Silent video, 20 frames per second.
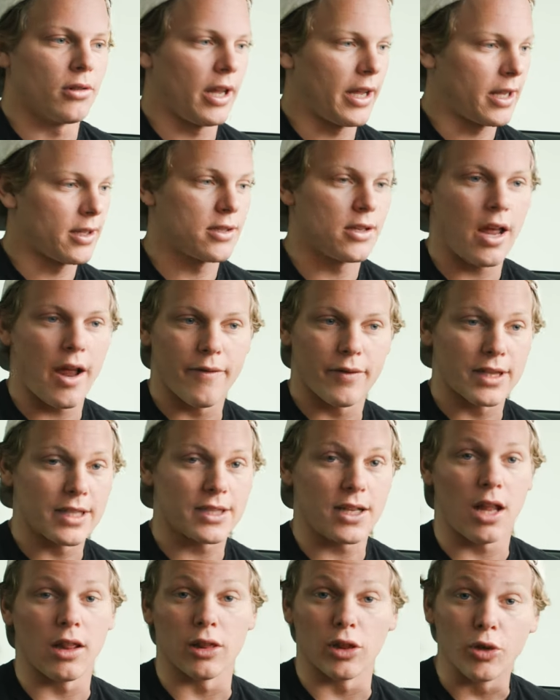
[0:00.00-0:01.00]
Like it's everything's
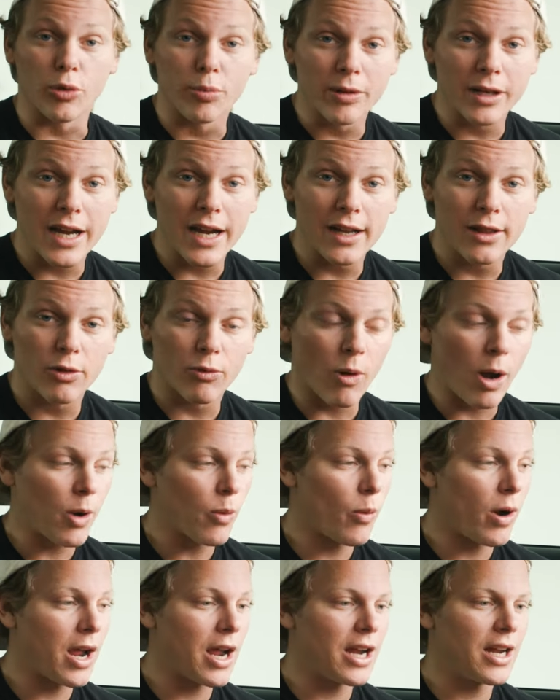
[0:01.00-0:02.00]
not lubricated the right
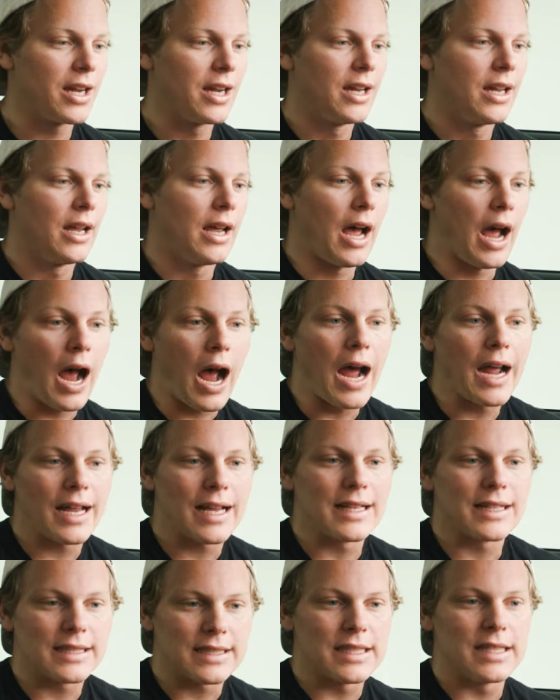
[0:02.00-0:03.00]
way. I
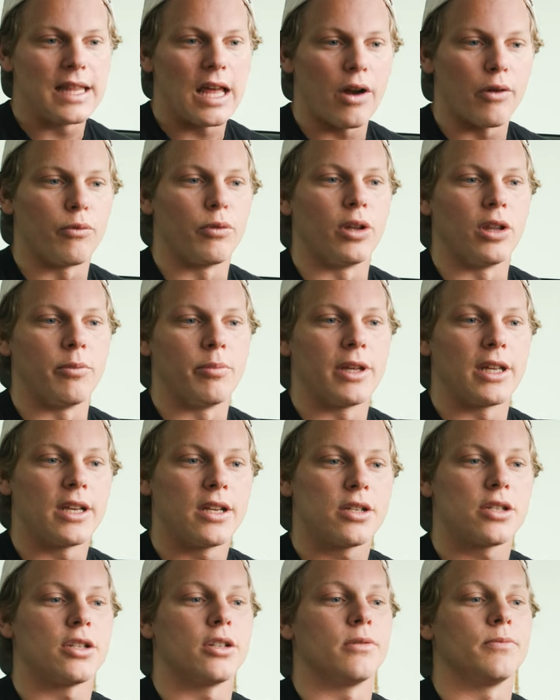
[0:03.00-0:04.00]
can see that really being an
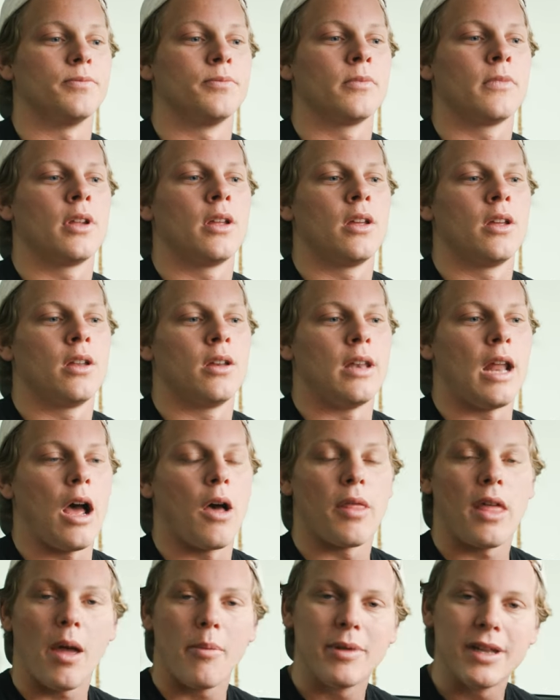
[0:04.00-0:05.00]
issue. Now,
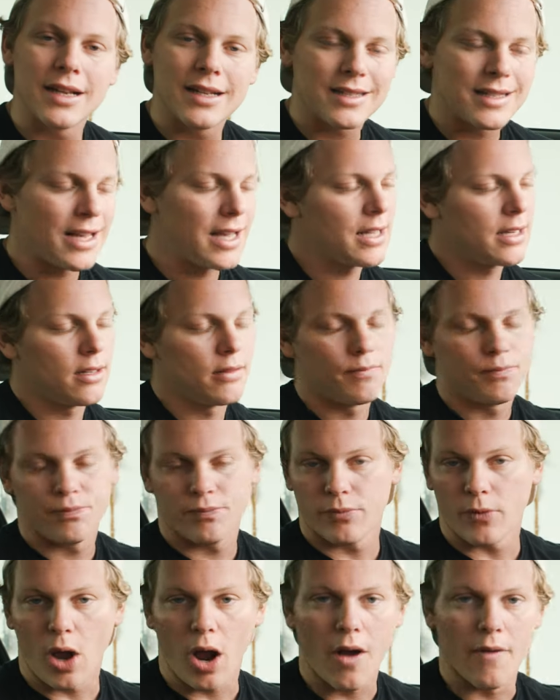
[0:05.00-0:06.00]
that being said,
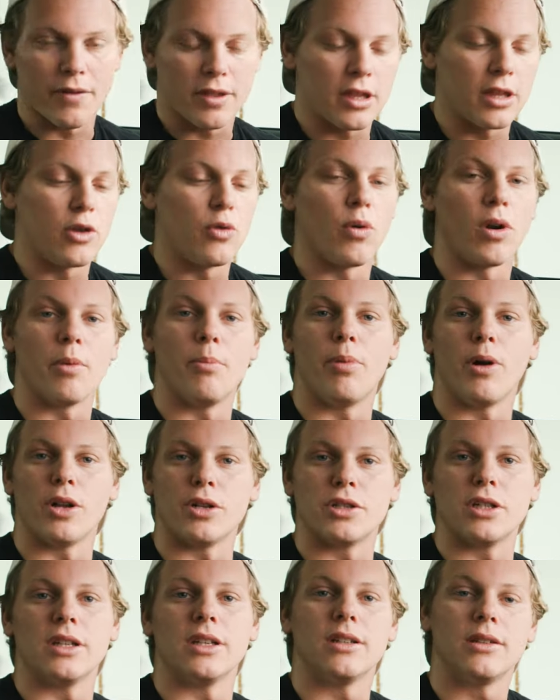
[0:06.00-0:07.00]
obviously you want to
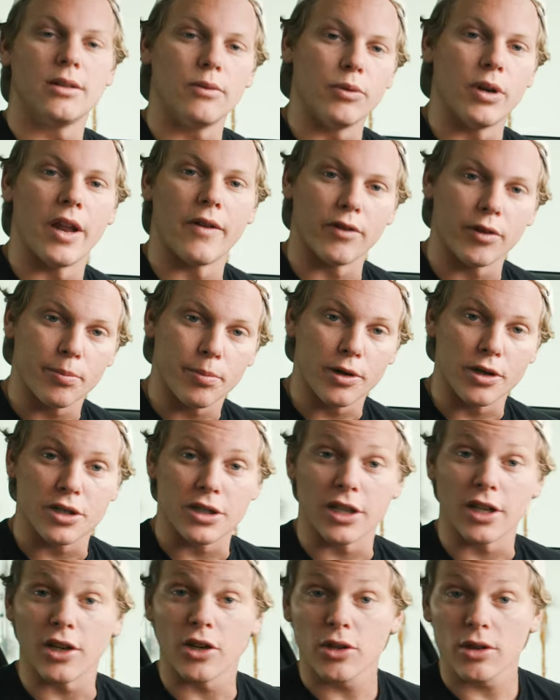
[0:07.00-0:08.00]
budget whenever you're
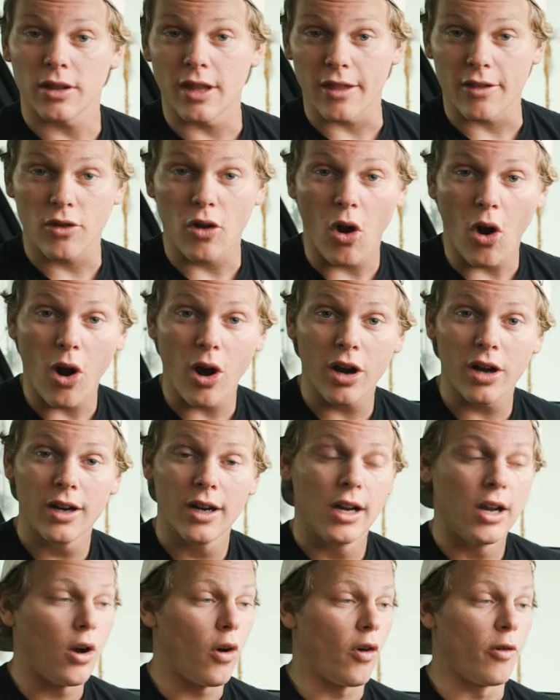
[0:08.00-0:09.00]
purchasing this car
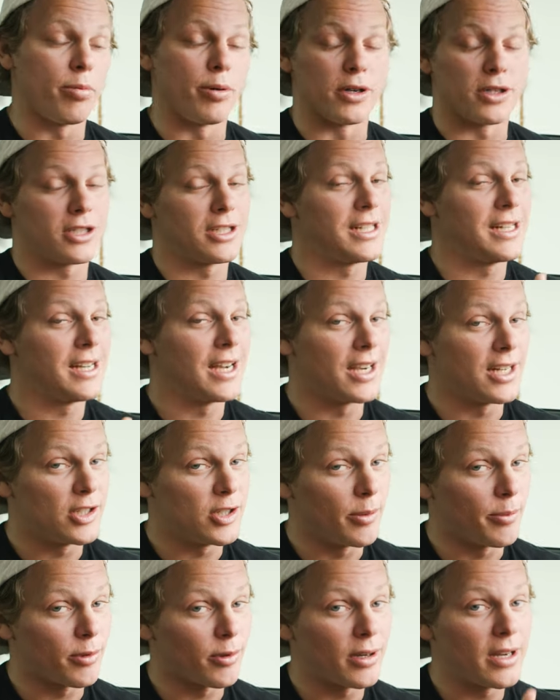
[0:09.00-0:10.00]
or purchasing the 92
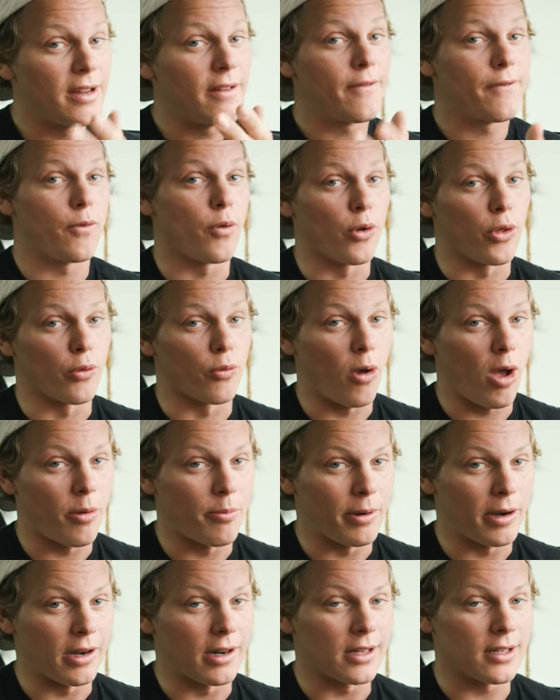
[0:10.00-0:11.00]
M3 for the rod
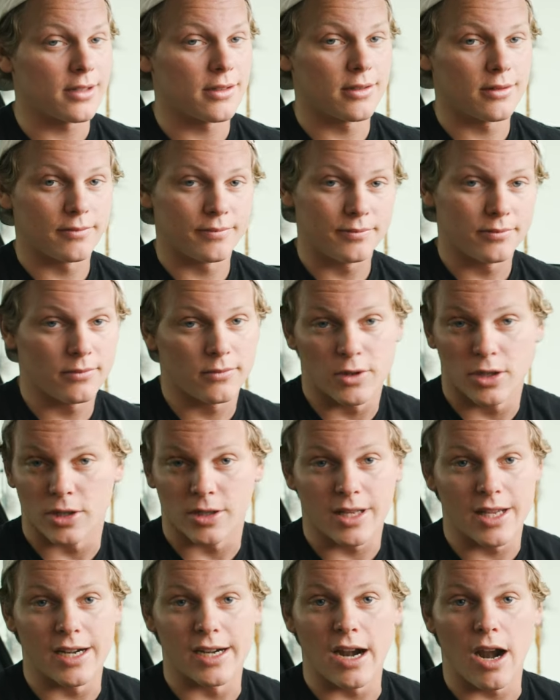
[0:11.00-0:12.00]
bearings. Just
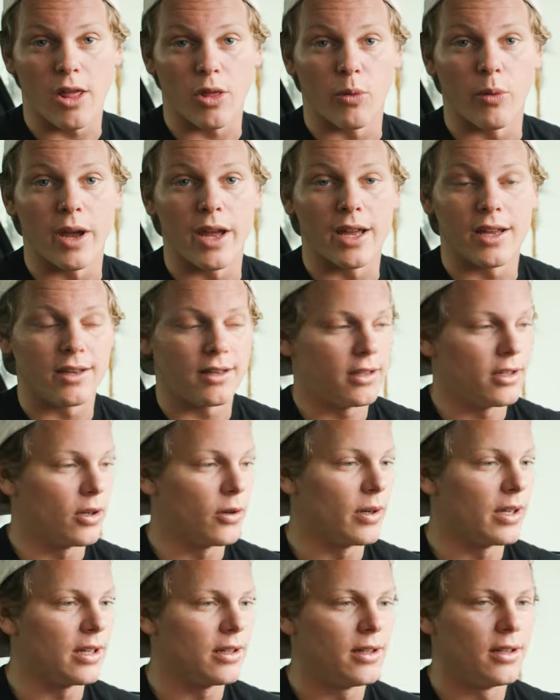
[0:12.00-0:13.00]
get it out of the way, do
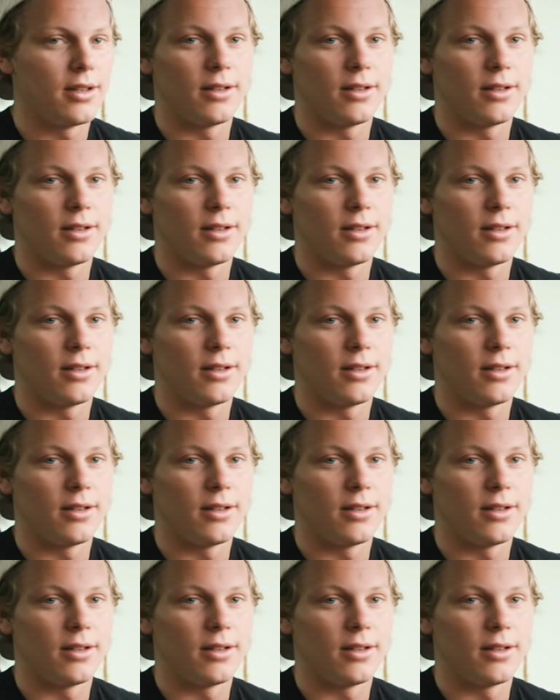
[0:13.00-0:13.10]
it.